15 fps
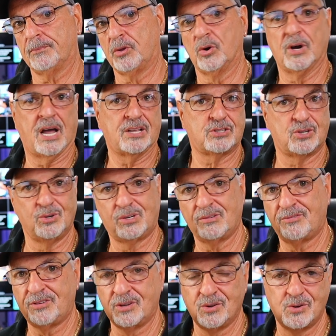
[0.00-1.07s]
you're not too
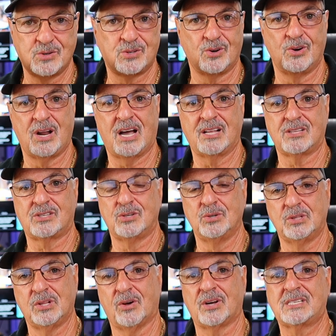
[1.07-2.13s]
confused or not
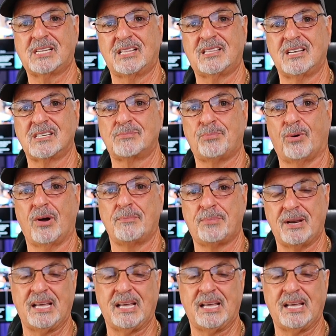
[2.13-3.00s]
too lost at this point.